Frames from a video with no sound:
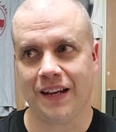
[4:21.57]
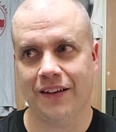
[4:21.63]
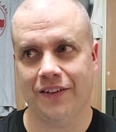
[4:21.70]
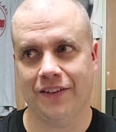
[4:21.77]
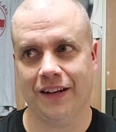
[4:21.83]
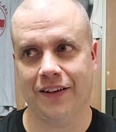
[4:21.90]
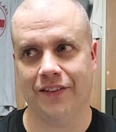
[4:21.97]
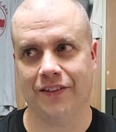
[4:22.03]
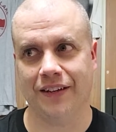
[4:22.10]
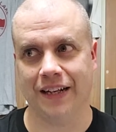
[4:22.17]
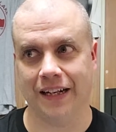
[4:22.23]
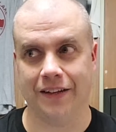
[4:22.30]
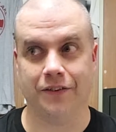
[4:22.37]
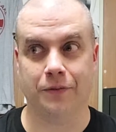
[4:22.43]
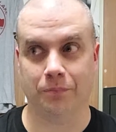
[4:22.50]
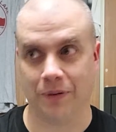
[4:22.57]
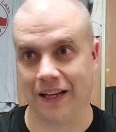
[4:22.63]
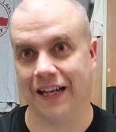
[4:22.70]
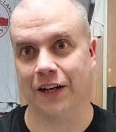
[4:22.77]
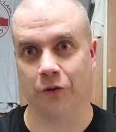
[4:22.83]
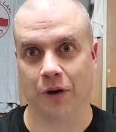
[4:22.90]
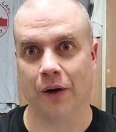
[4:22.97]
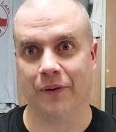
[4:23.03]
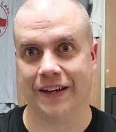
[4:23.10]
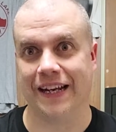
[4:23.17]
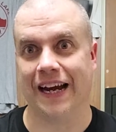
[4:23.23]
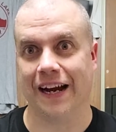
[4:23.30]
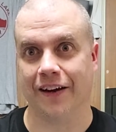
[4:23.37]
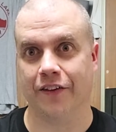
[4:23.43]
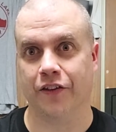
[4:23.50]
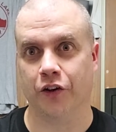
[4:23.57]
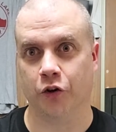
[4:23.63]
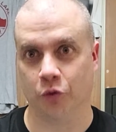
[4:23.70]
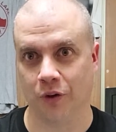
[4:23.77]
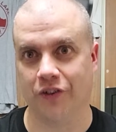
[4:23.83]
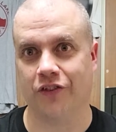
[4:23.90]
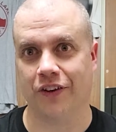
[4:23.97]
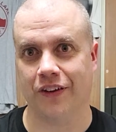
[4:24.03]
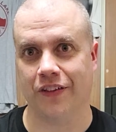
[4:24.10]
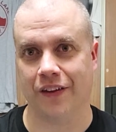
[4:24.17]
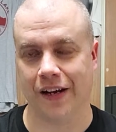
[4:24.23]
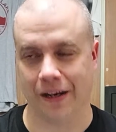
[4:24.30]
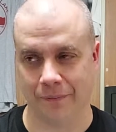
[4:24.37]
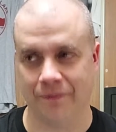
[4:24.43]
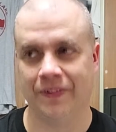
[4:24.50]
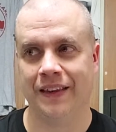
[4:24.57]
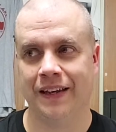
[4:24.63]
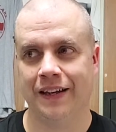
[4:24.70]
since it's playing around with the Agatha Christie theme,